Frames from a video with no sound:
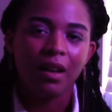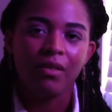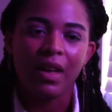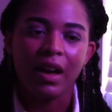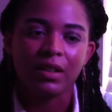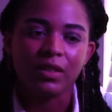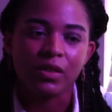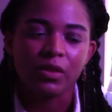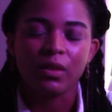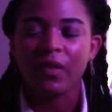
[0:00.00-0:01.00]
of the
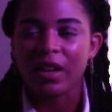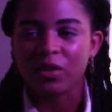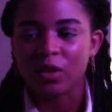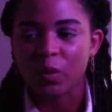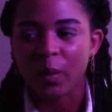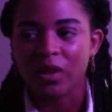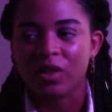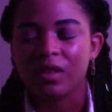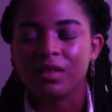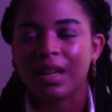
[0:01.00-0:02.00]
actors or the facial
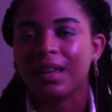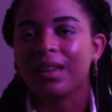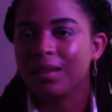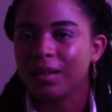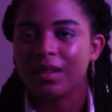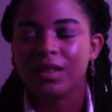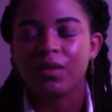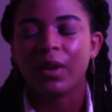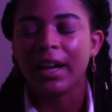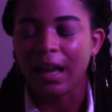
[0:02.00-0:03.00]
expressions, like,
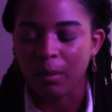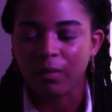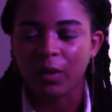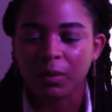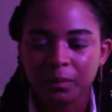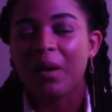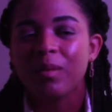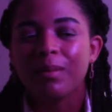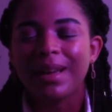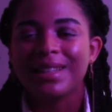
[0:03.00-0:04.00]
it's very helpful. That
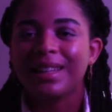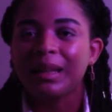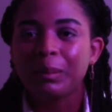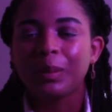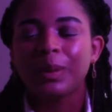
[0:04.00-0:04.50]
would be my tip